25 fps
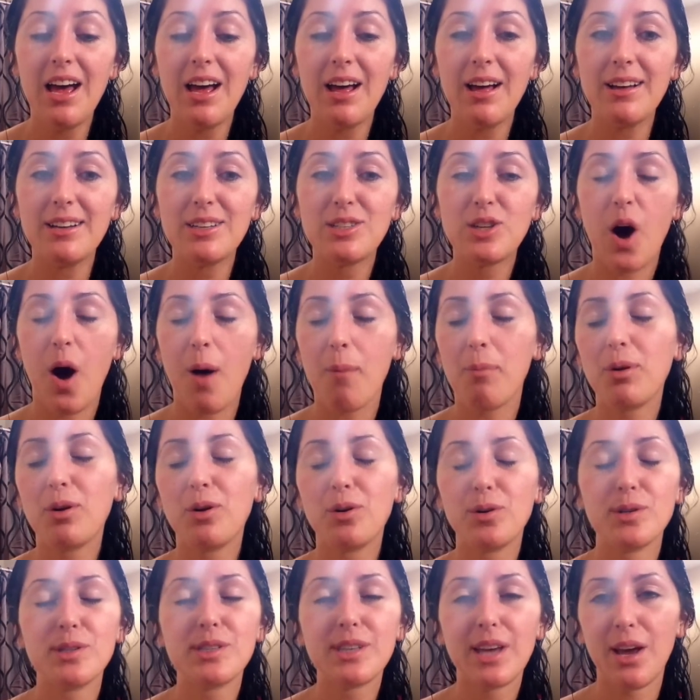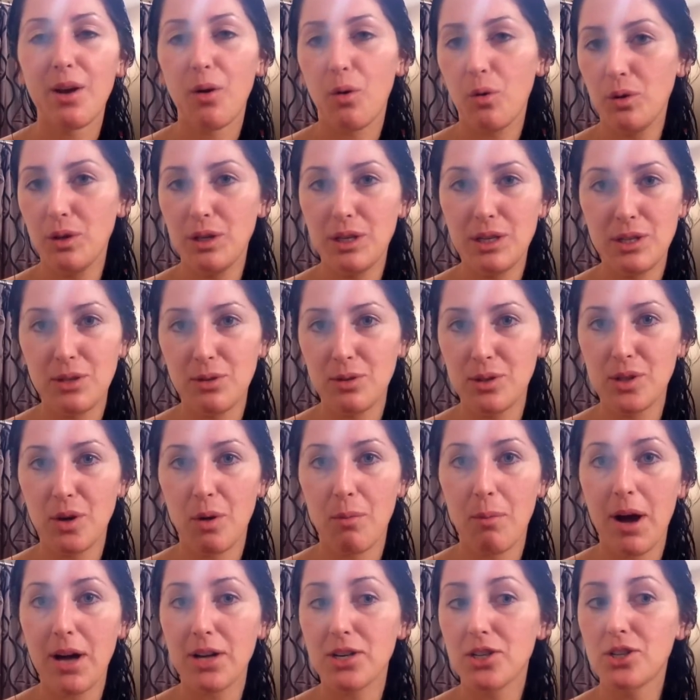Topicals can only do so
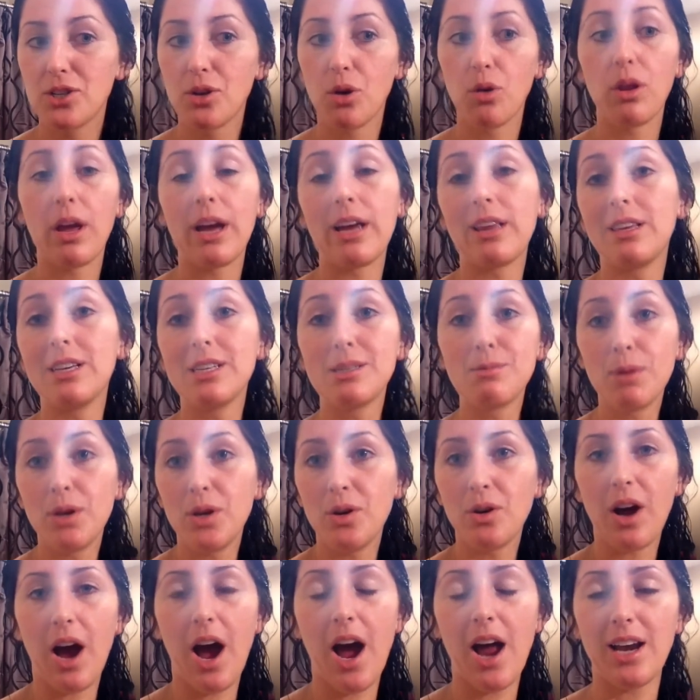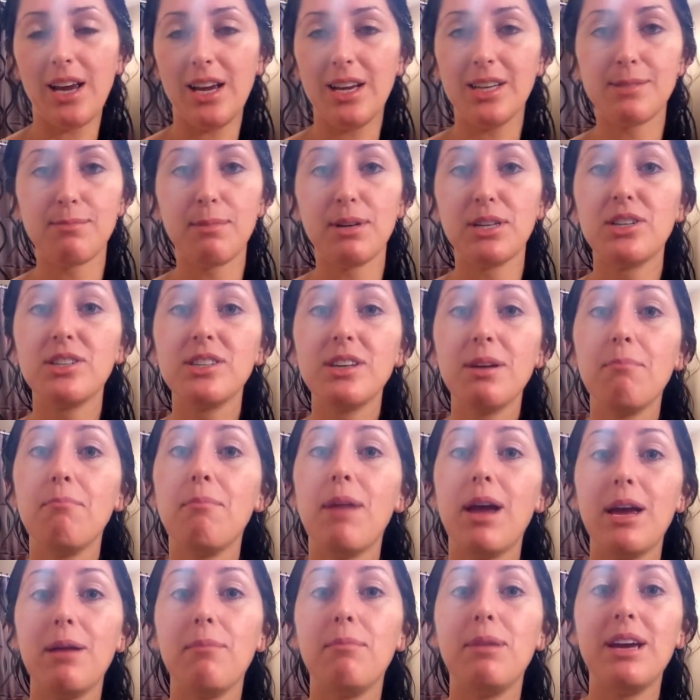much. So like this Manuka honey, as much as it
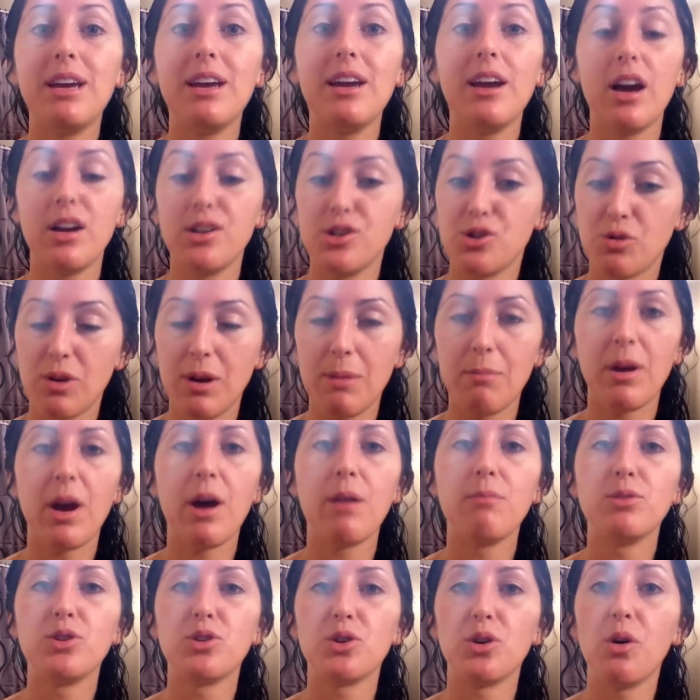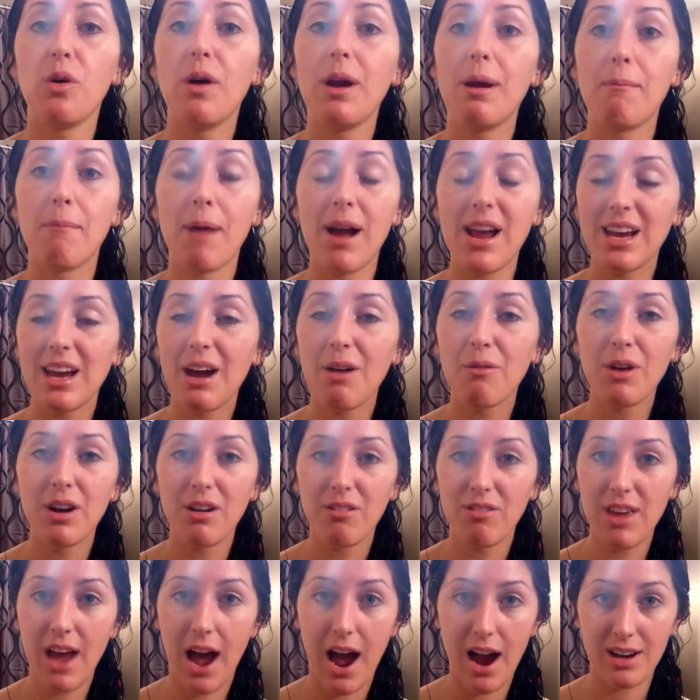may be a dream come true and it might get rid
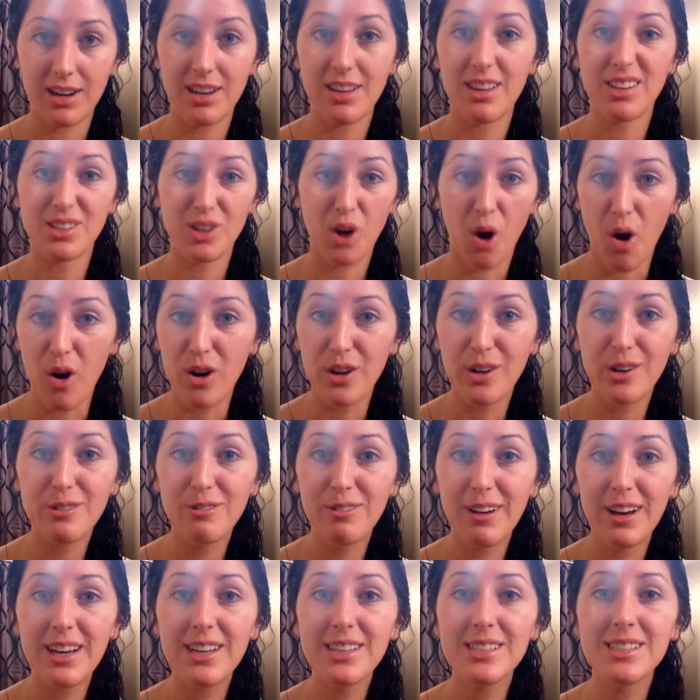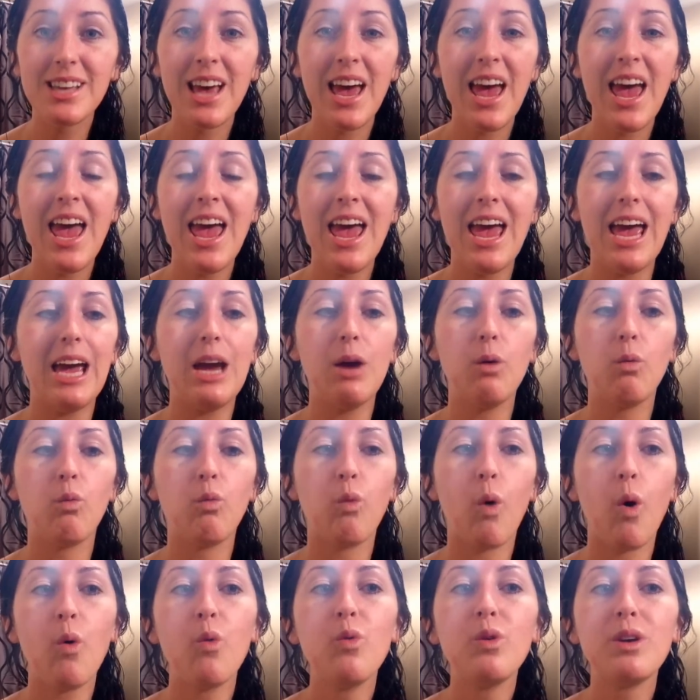of the acne that's on your face, it
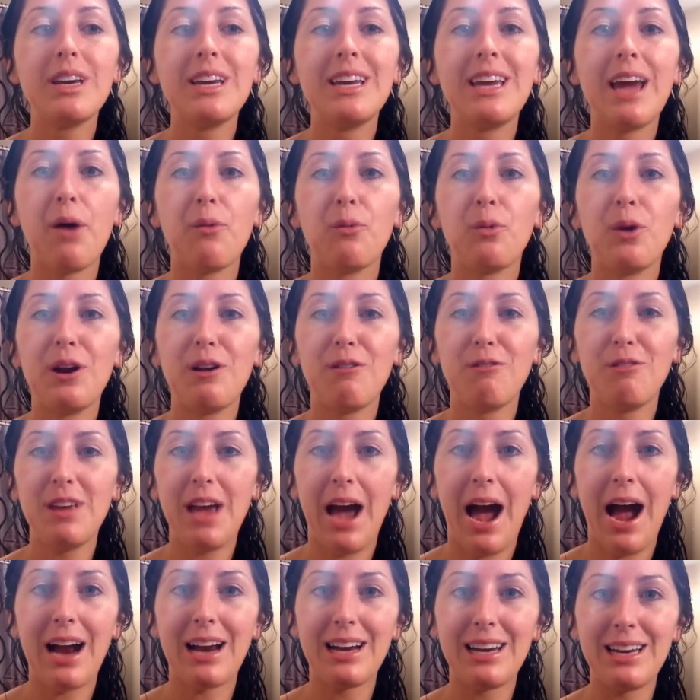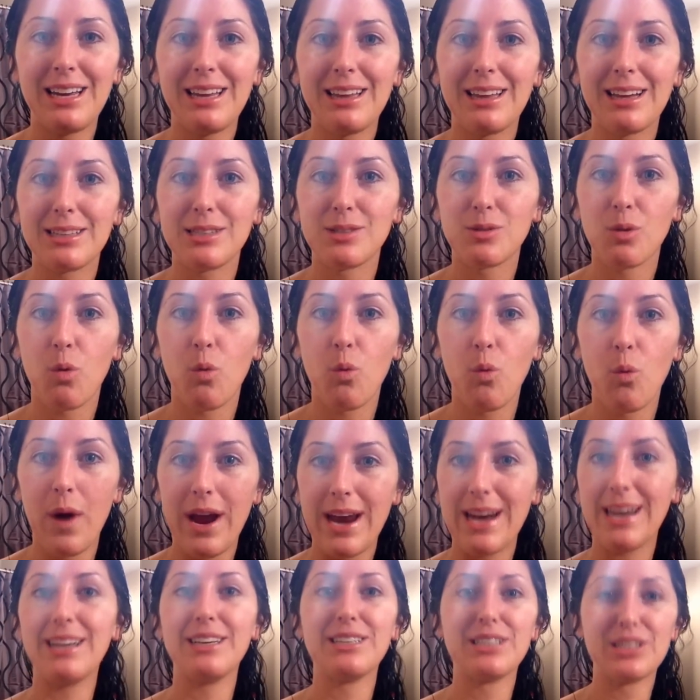won't get rid of the acne that's
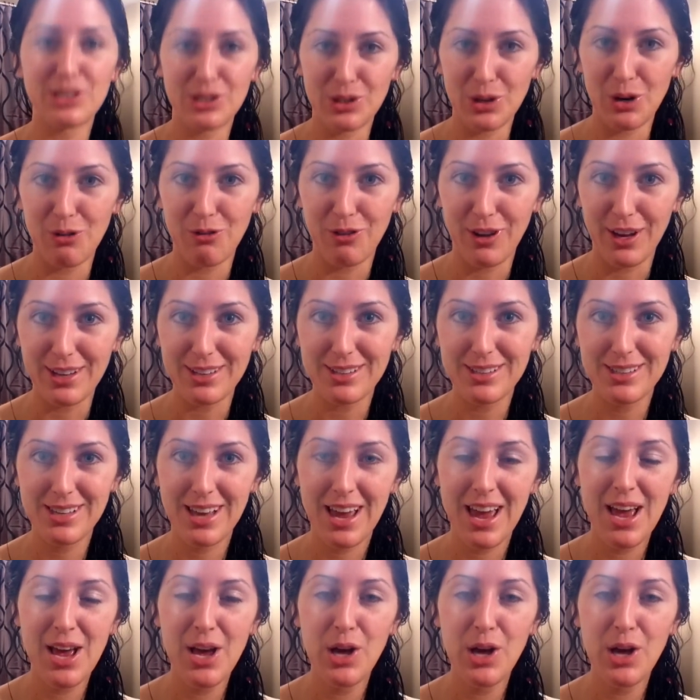waiting to surface.